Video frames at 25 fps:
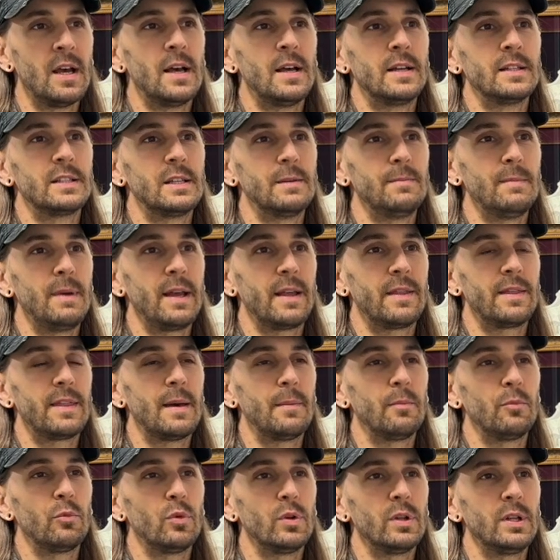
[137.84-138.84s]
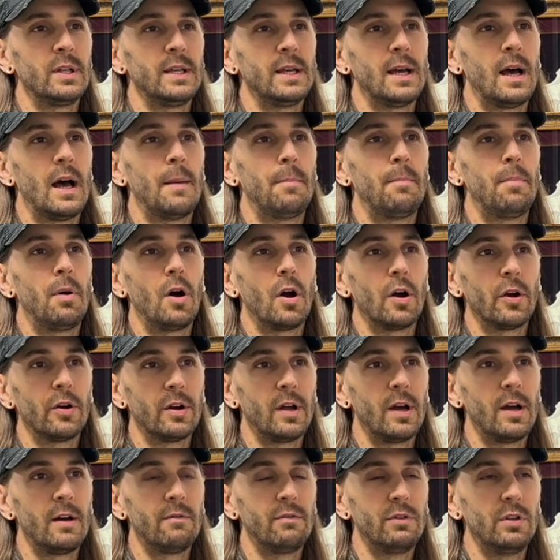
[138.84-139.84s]
to make them really a part
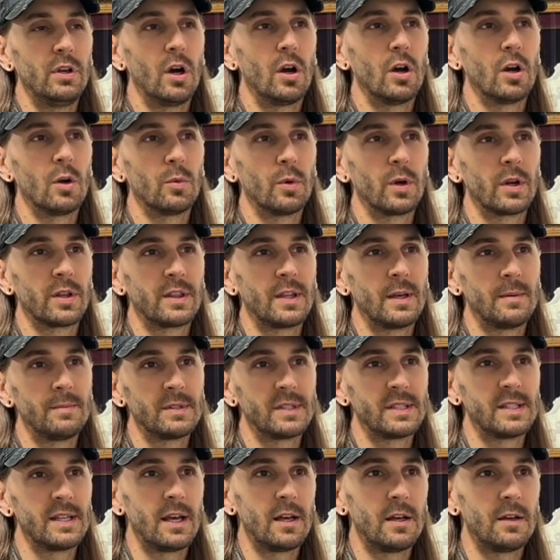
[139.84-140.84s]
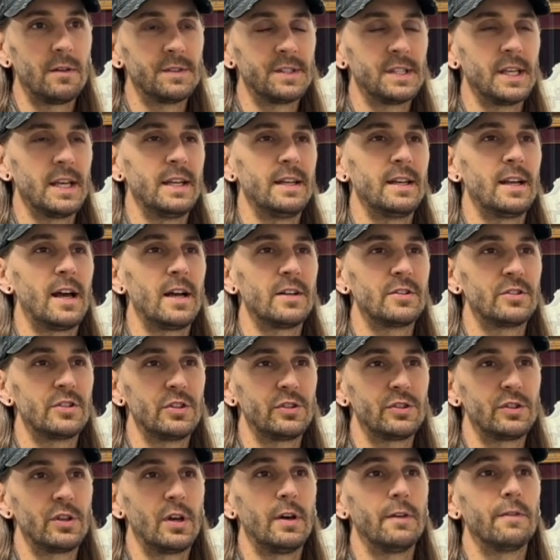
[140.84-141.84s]
of the artwork themselves and not
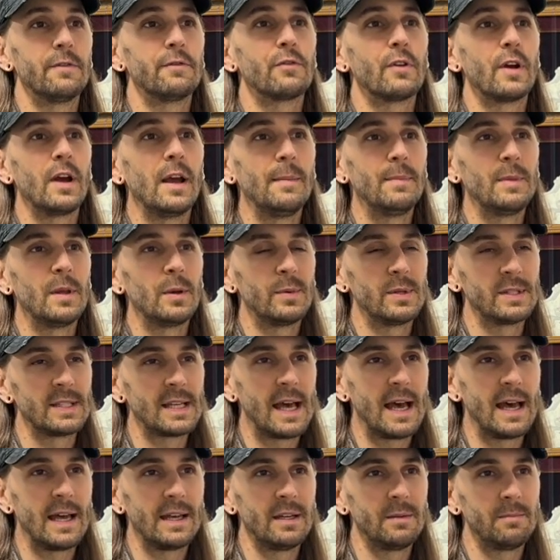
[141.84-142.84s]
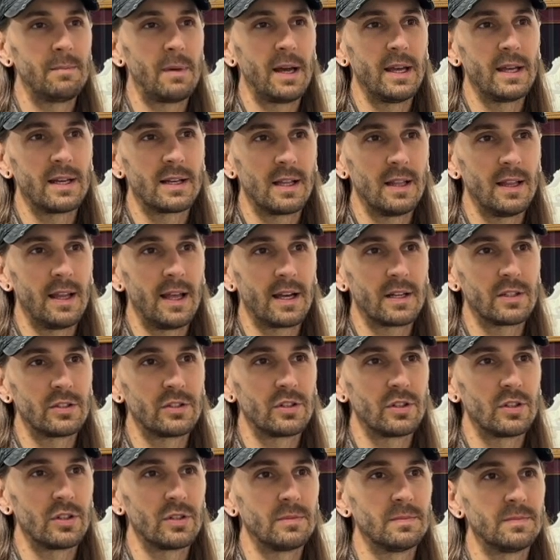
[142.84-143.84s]
just a frame that was added by a
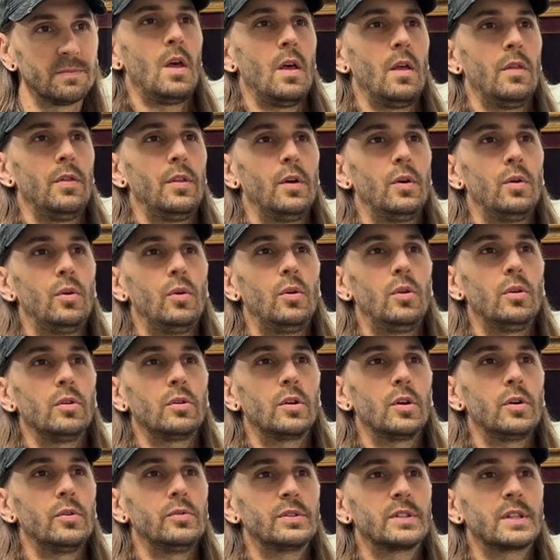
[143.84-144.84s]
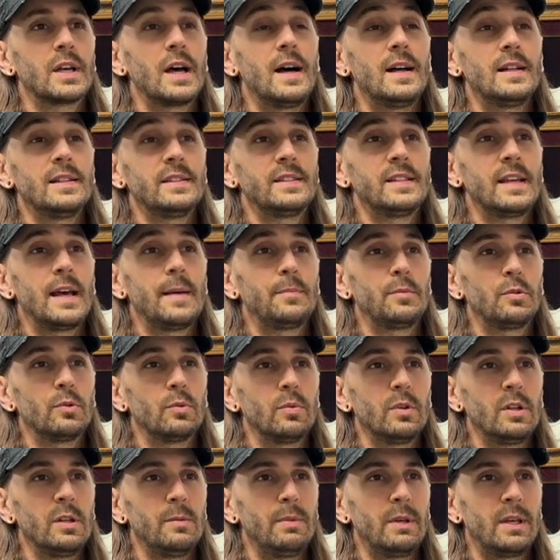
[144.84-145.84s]
collector. The whole Ghost concept
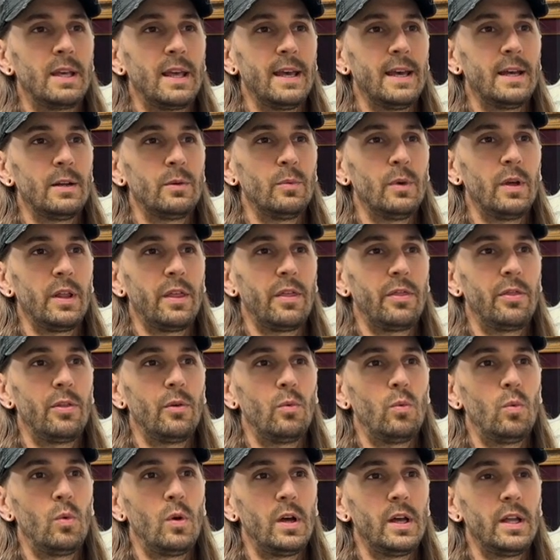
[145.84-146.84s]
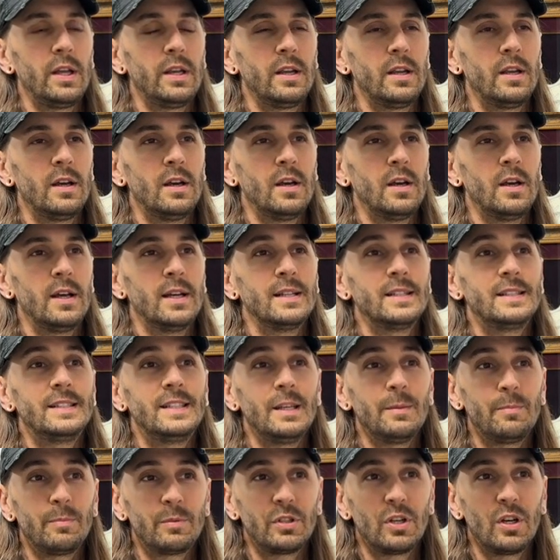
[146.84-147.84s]
really began with the one
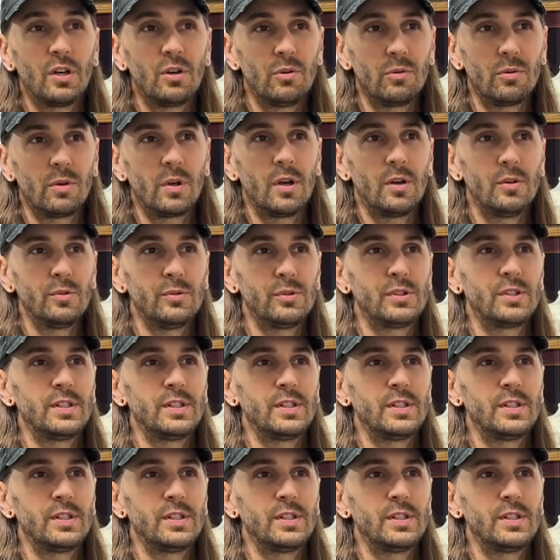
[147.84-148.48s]
tiptoe Ghost